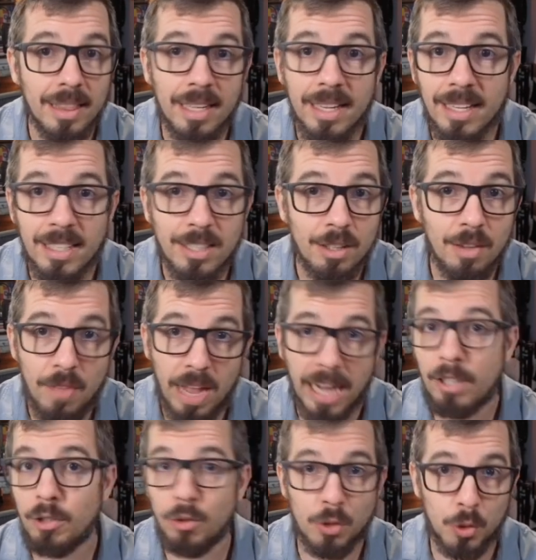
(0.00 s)
list of
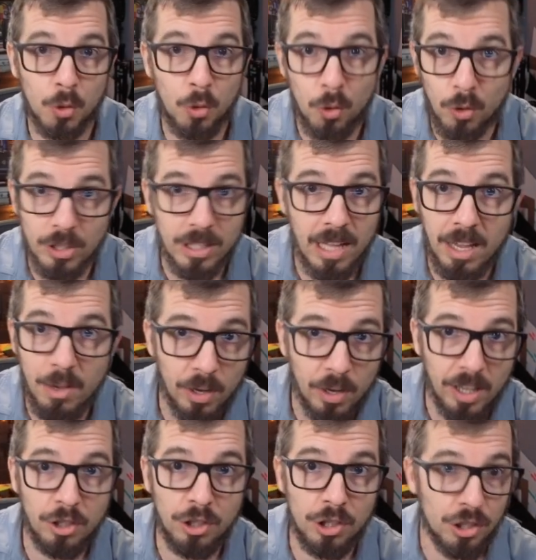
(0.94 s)
vector stores that you
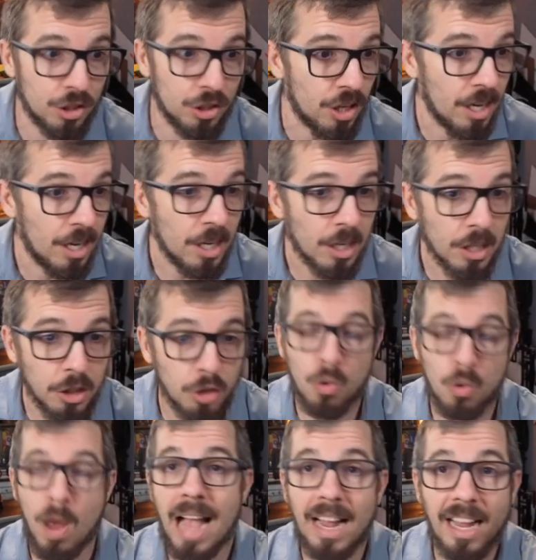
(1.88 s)
can just
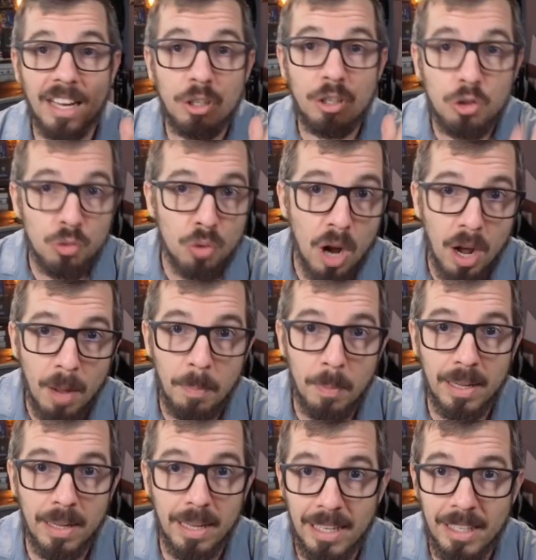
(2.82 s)
drag and
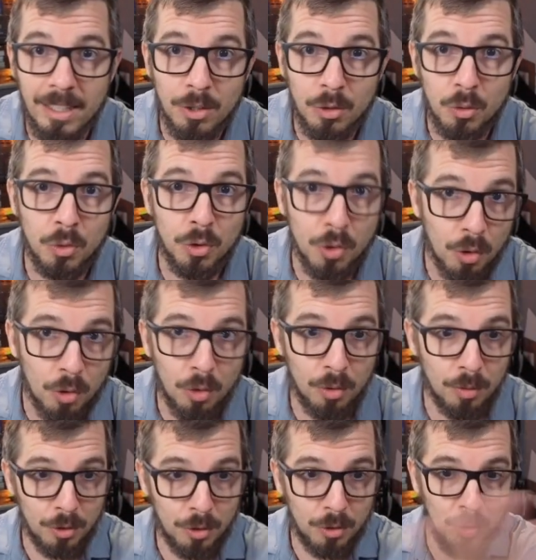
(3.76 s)
drop into
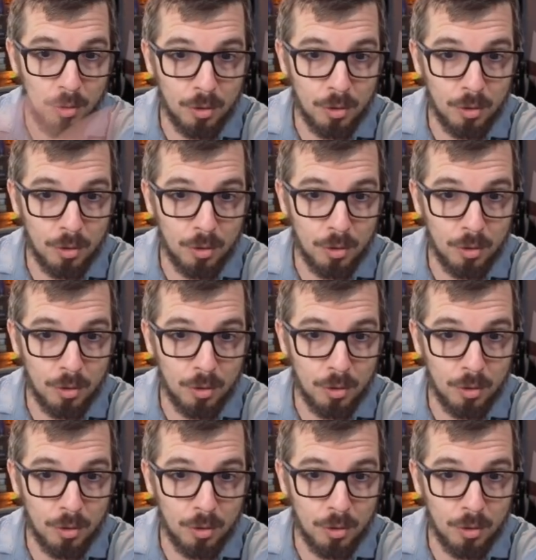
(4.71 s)
your